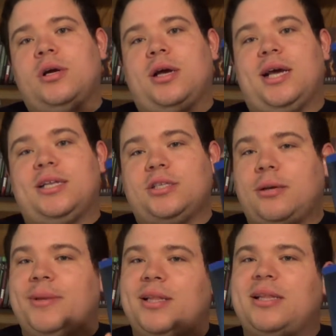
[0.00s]
And
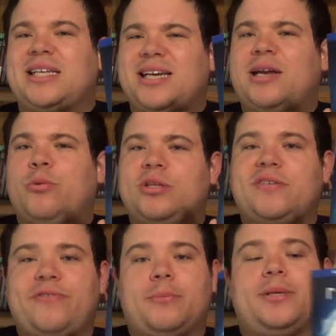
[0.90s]
I mean, that's kind of what
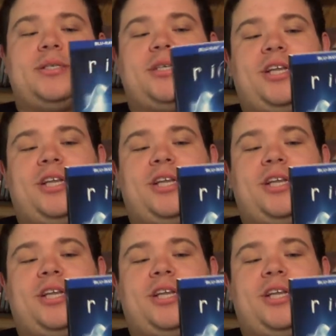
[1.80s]
this film is.